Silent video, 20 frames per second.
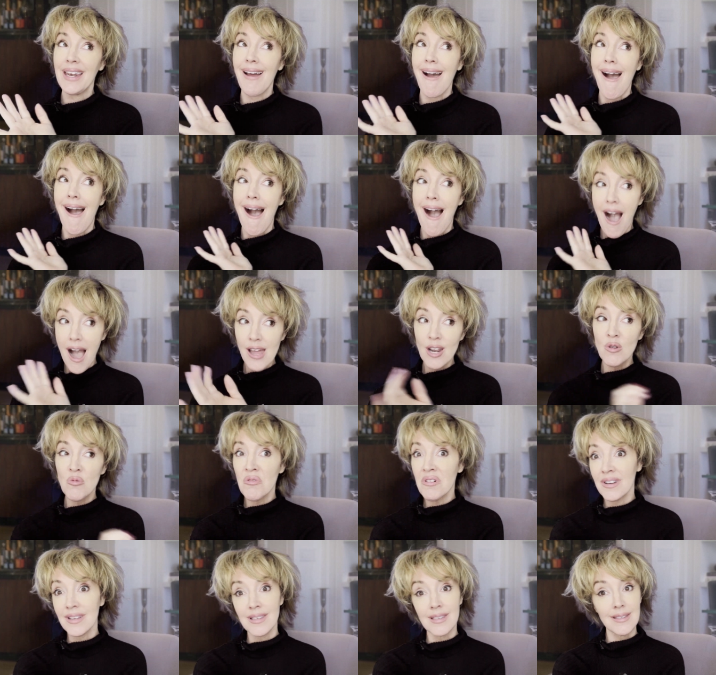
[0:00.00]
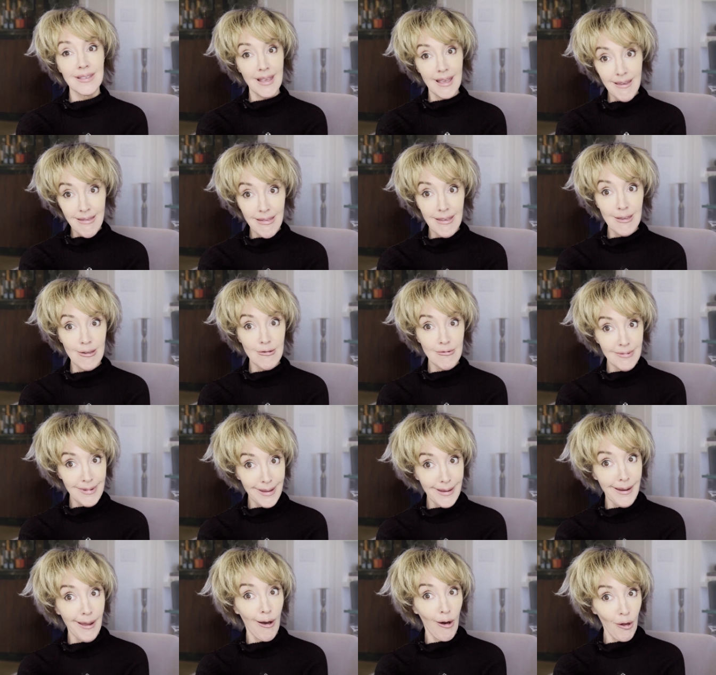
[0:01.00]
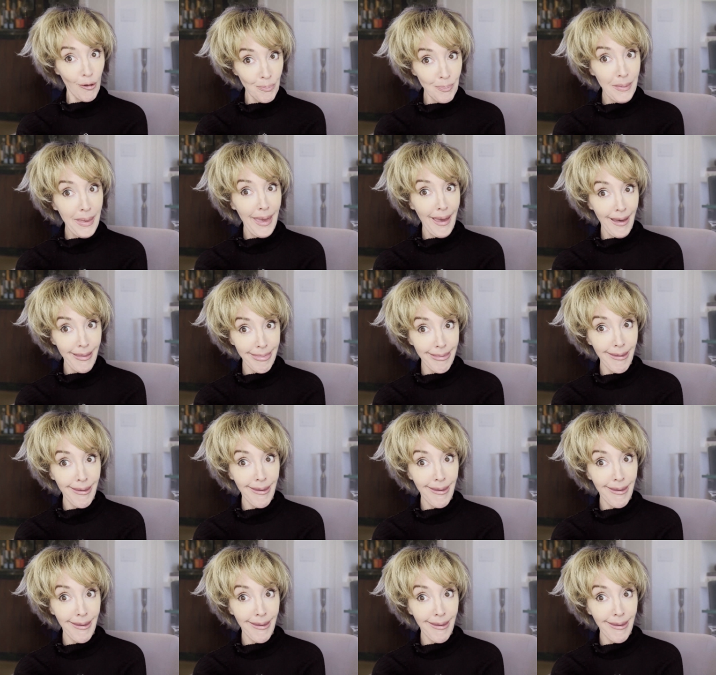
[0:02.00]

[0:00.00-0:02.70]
I don't want to say that you need help, Kathy,